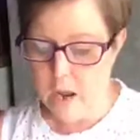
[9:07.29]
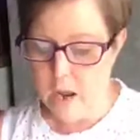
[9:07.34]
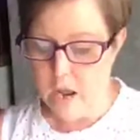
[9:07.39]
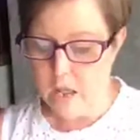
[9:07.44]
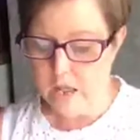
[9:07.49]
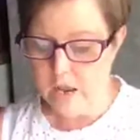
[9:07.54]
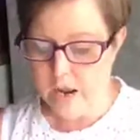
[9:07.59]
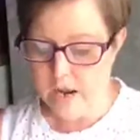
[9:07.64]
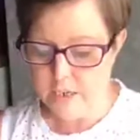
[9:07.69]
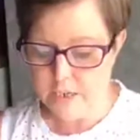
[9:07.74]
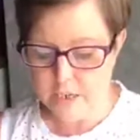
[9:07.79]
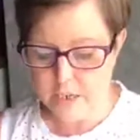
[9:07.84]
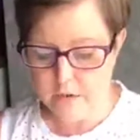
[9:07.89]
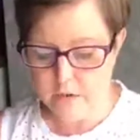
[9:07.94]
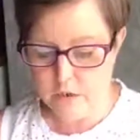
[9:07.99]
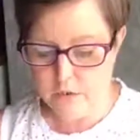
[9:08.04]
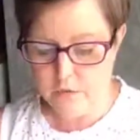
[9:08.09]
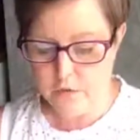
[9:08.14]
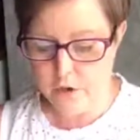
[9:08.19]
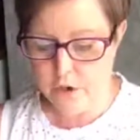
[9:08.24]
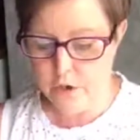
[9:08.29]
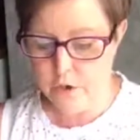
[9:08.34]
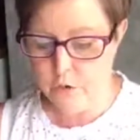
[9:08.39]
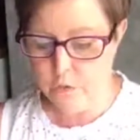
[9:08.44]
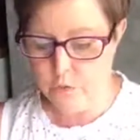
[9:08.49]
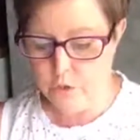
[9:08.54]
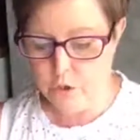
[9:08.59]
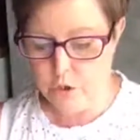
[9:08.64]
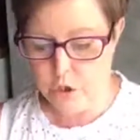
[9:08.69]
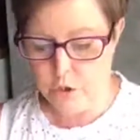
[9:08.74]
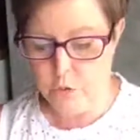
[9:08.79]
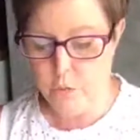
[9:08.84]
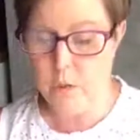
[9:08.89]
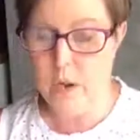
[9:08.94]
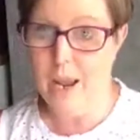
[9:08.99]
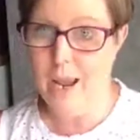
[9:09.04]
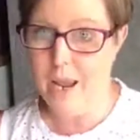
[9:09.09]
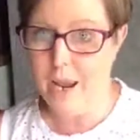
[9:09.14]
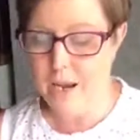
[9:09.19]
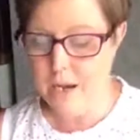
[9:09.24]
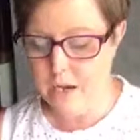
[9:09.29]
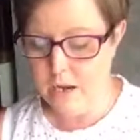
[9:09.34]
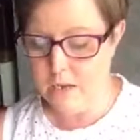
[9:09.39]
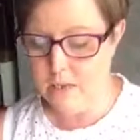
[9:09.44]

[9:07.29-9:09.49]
The idea is for you to, A,